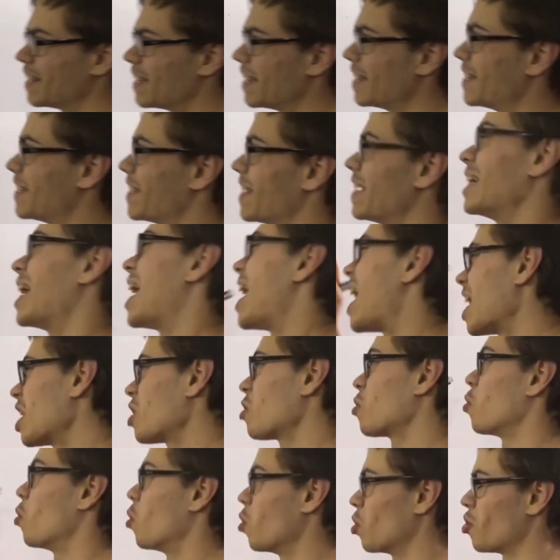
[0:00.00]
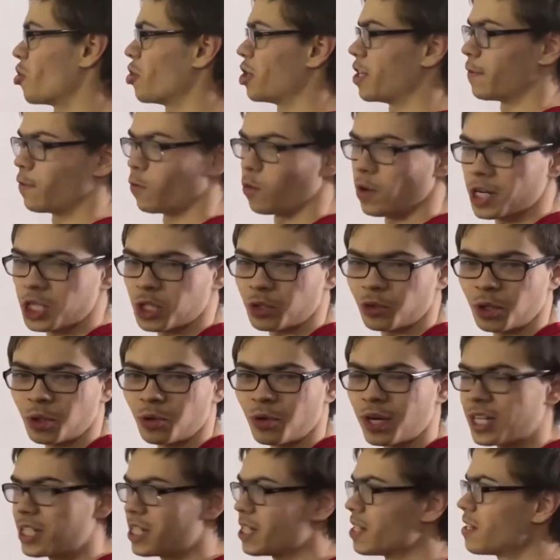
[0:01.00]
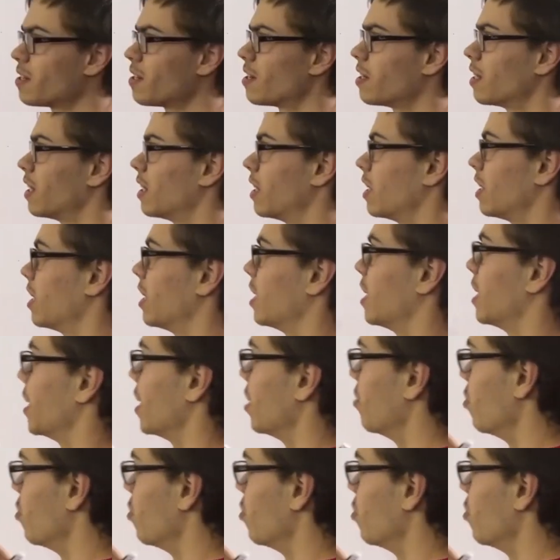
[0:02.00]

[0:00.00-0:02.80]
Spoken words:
it's a higher order differential equation in